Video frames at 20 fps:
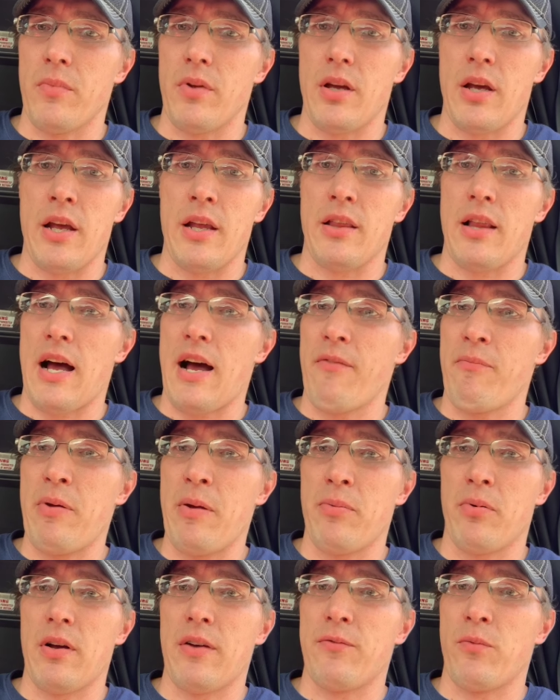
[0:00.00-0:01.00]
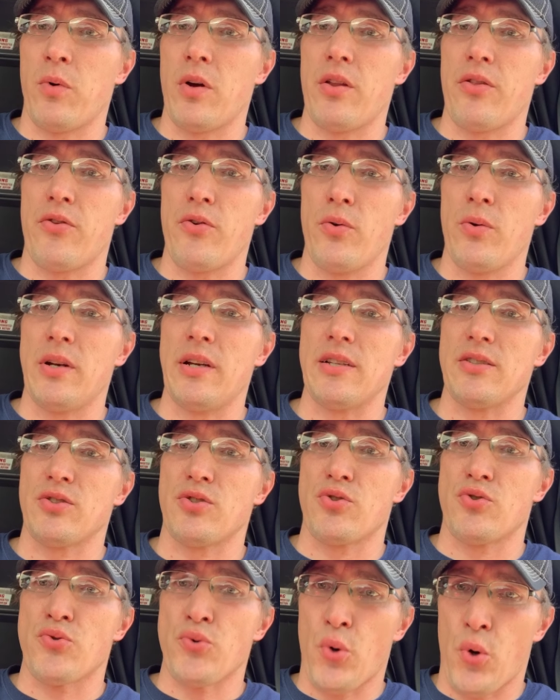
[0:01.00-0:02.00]
and a lot of people have went through and
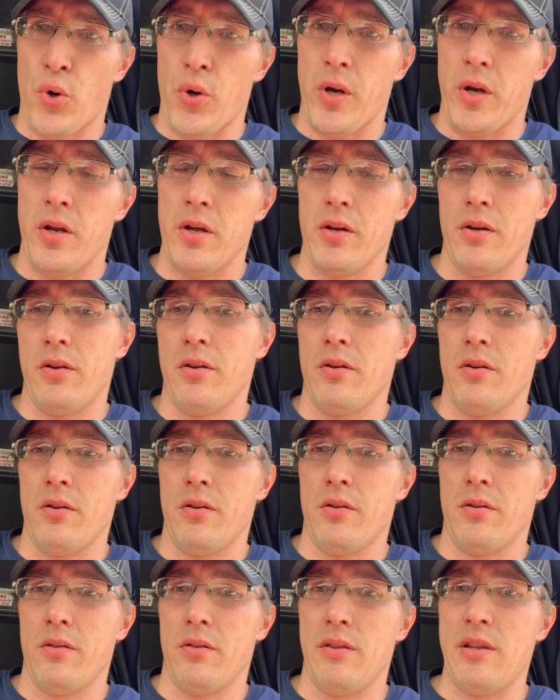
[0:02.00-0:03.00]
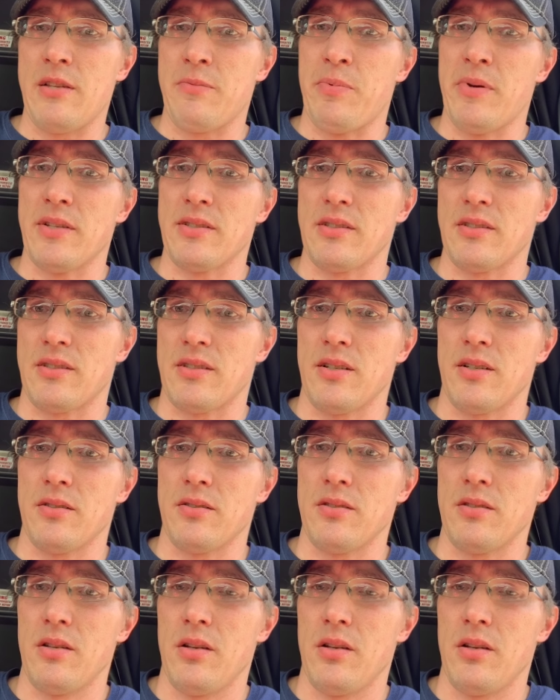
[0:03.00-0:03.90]
destroyed these businesses.